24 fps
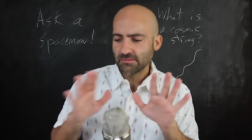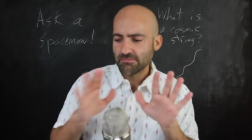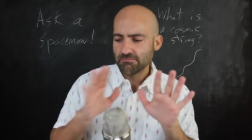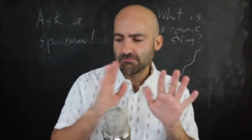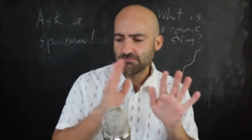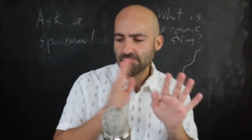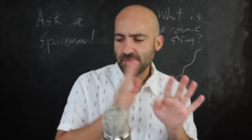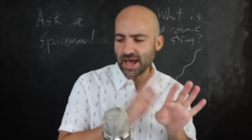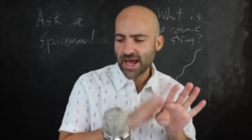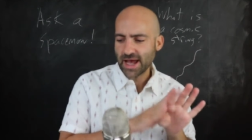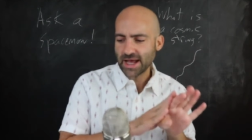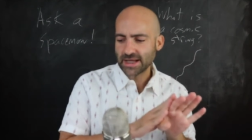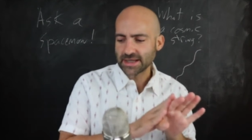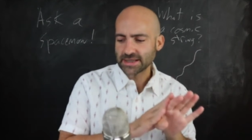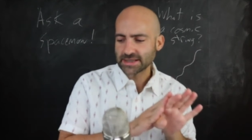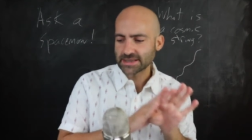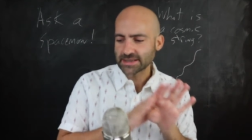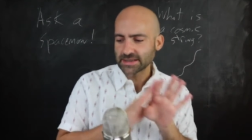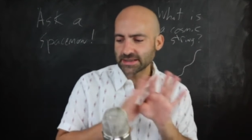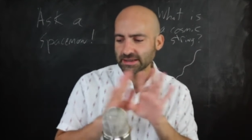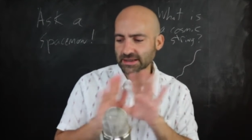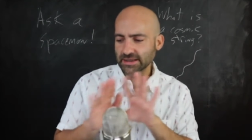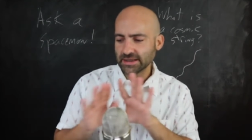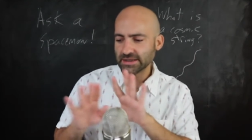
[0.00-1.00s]

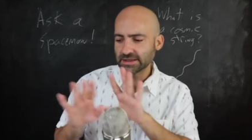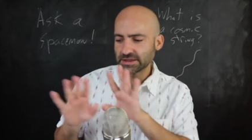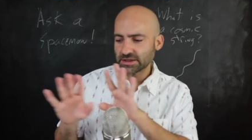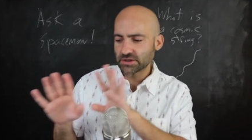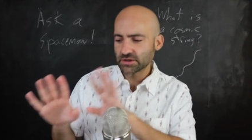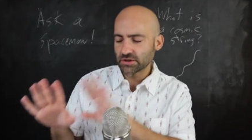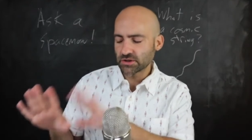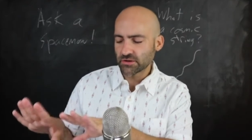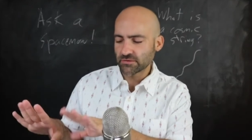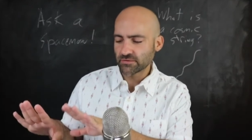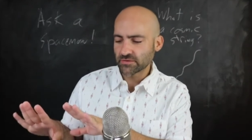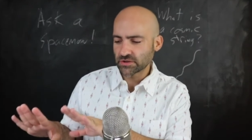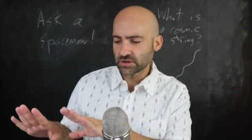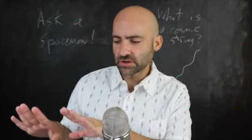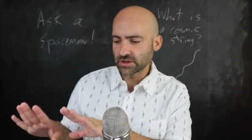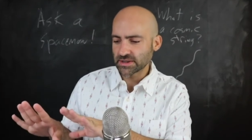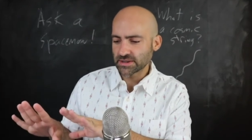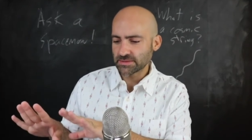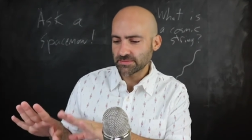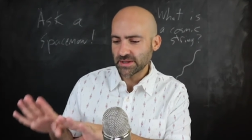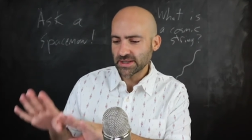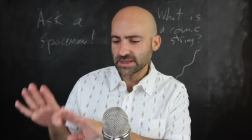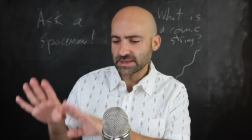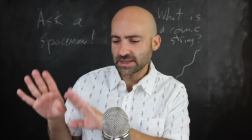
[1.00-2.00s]
mass leads to curvature in
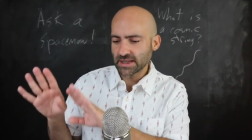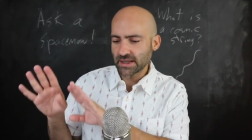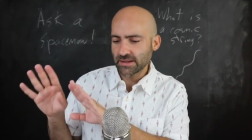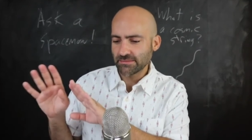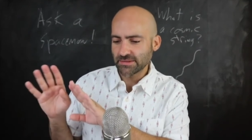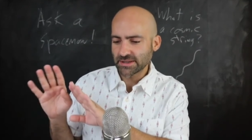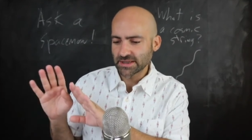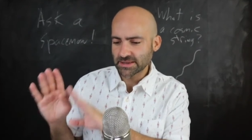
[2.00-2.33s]
space-time,